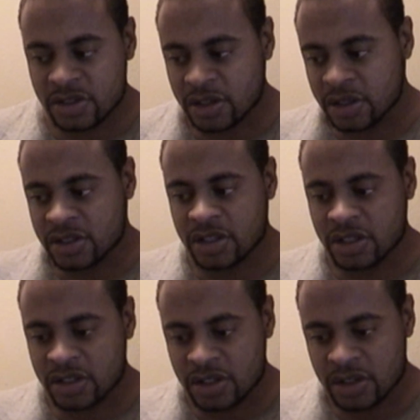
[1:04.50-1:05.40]

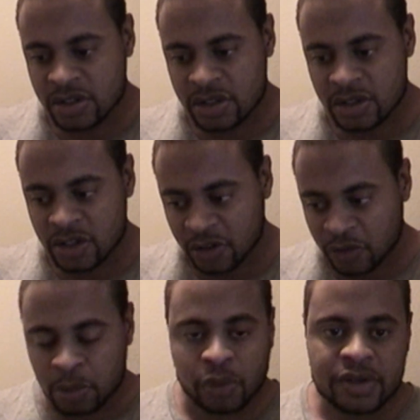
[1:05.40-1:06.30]
the
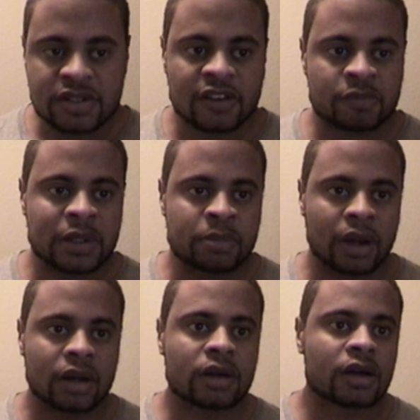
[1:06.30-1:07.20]
viewpoints of people